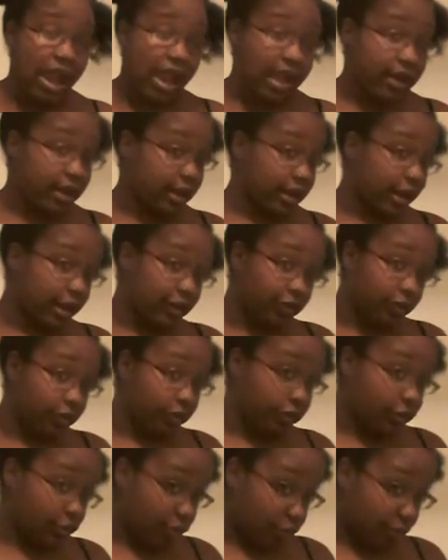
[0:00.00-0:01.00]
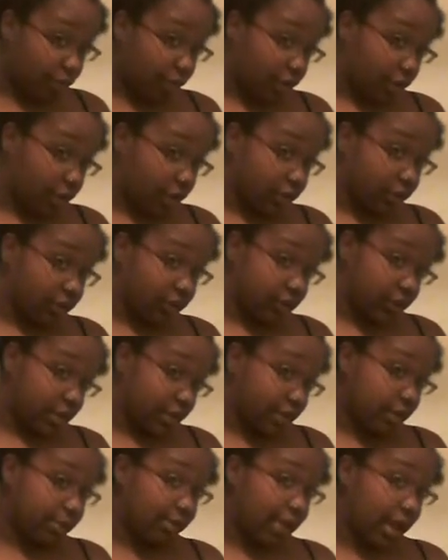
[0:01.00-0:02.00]
and then I do 2 parts
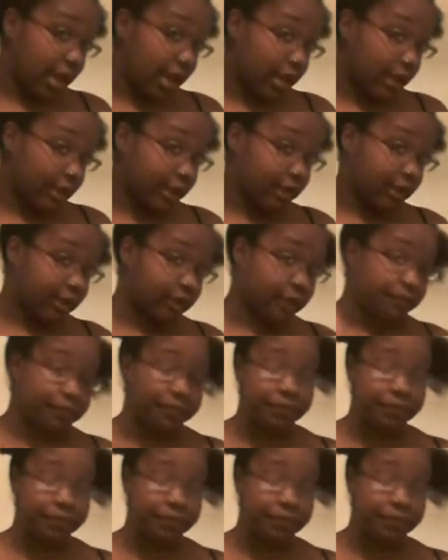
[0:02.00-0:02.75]
in the back.